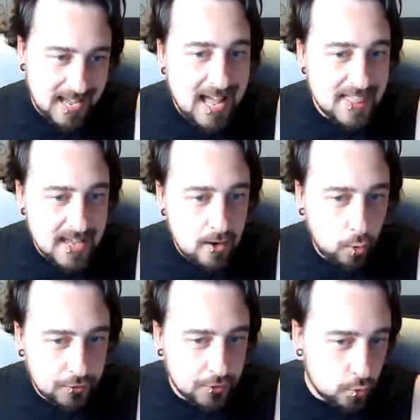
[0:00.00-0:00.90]
and then
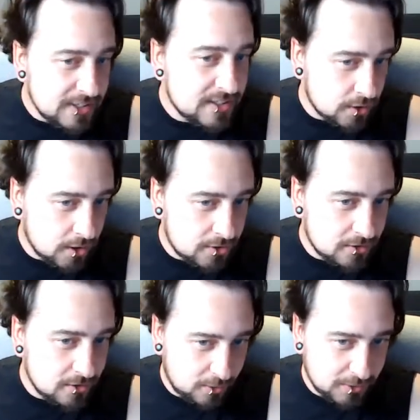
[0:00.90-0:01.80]
also research
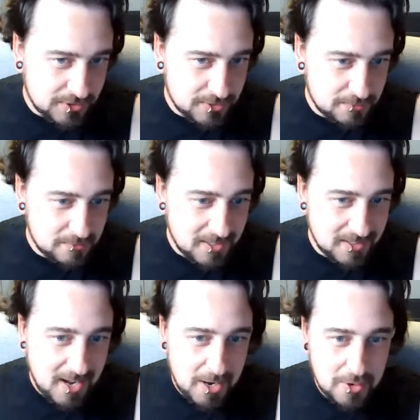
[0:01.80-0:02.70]
autism
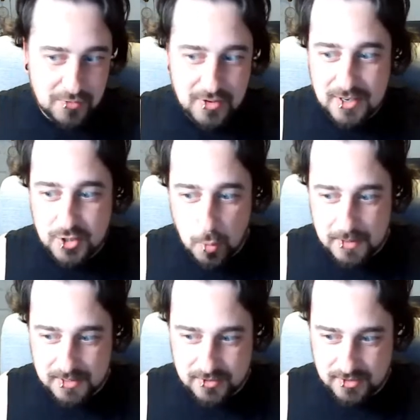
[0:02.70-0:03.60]
kind of
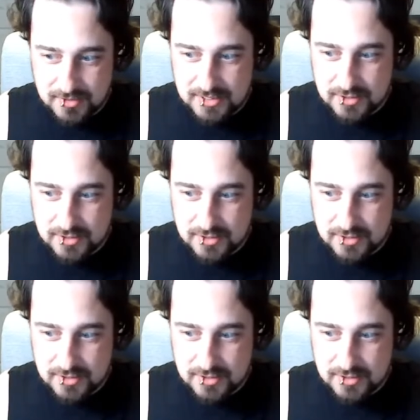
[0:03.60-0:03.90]
coping strategies,